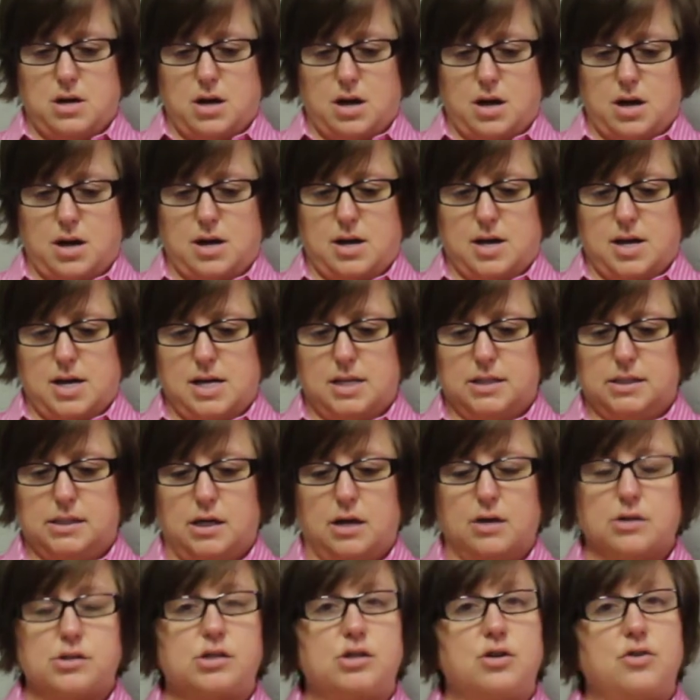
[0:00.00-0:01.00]
It's
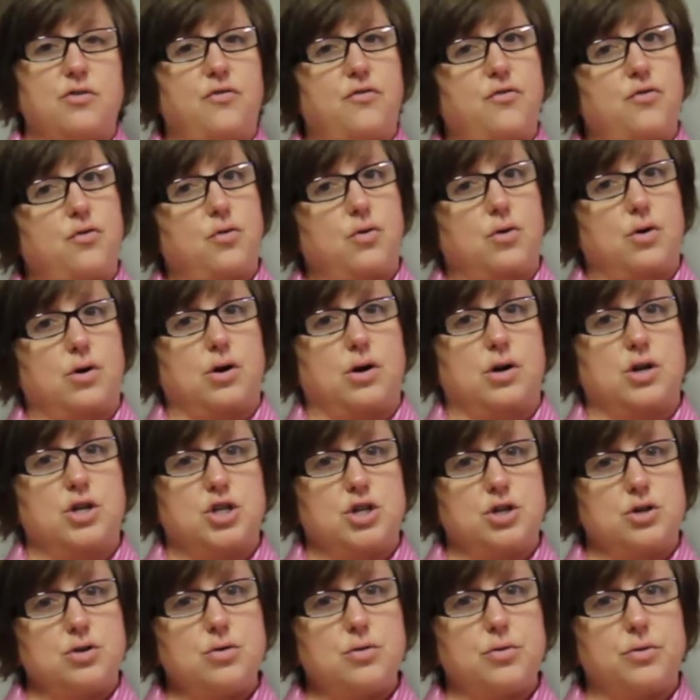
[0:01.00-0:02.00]
also for
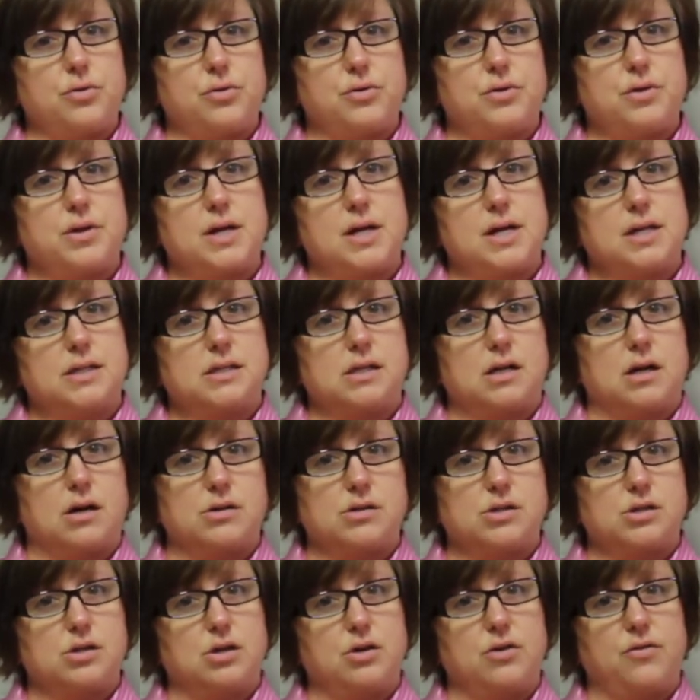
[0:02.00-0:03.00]
youth. It's
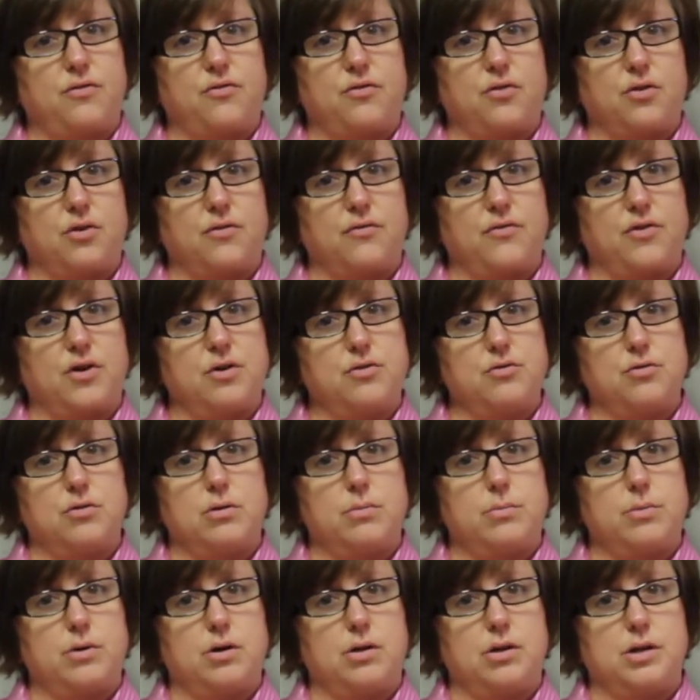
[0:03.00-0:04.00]
also for
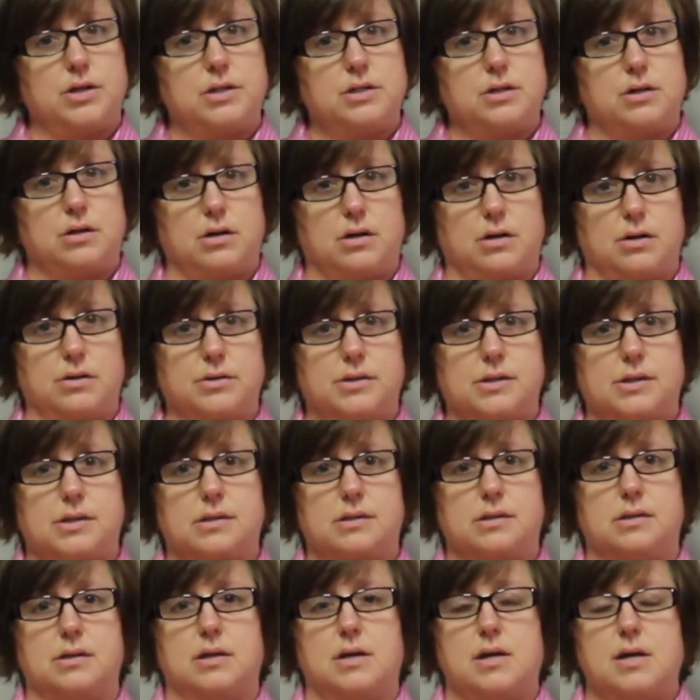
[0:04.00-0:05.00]
vulnerable
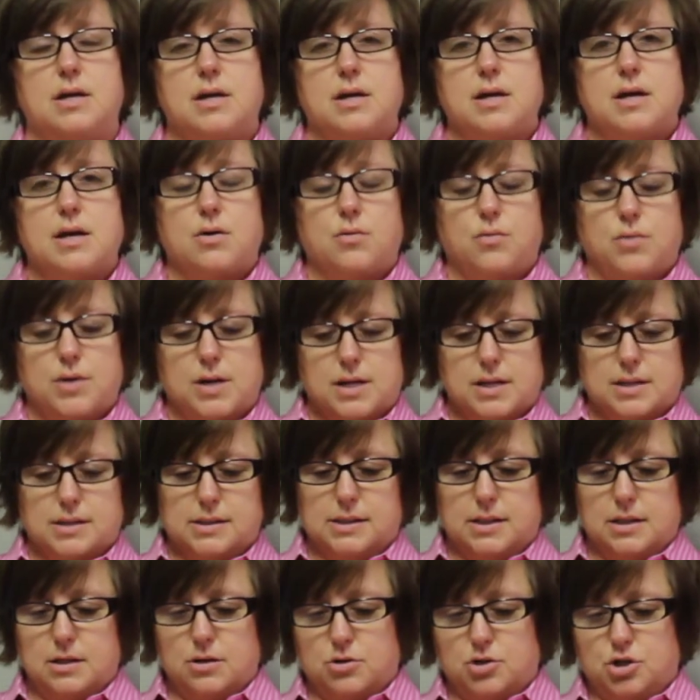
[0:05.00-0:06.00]
adults. We
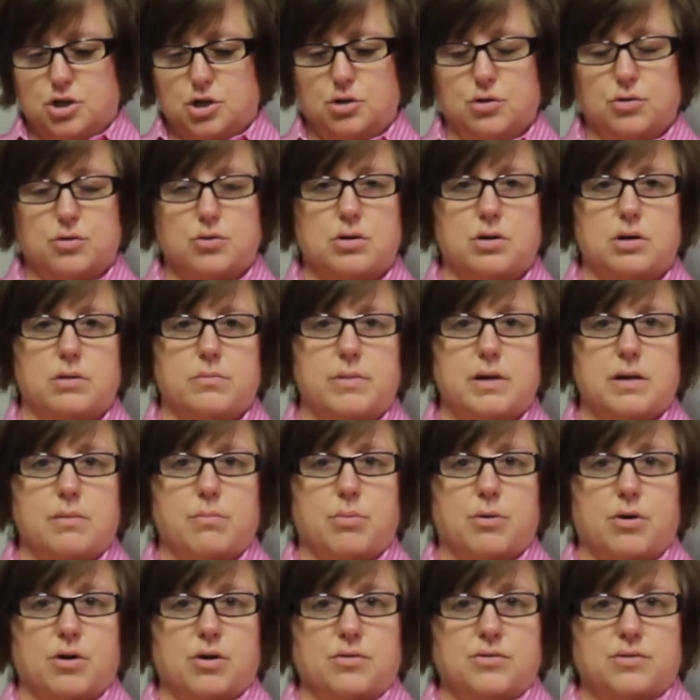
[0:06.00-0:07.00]
consider children to be
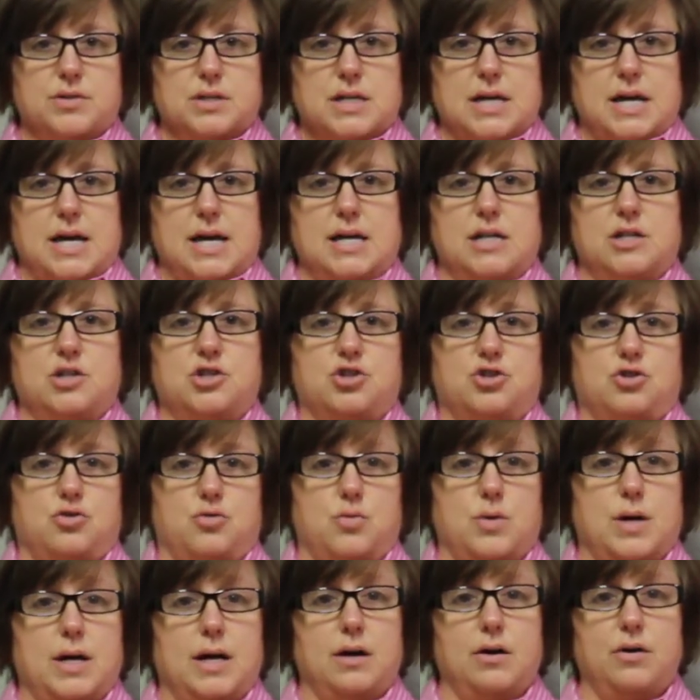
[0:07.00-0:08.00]
birth to age
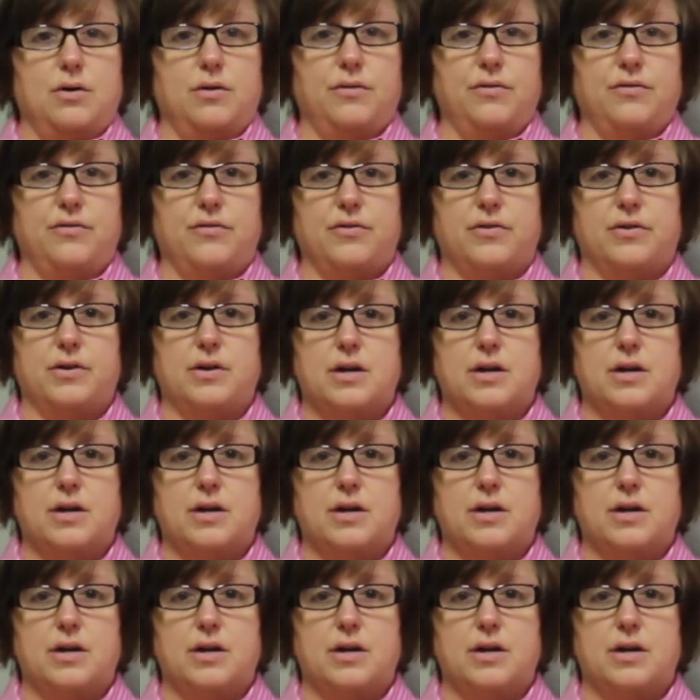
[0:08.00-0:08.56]
12.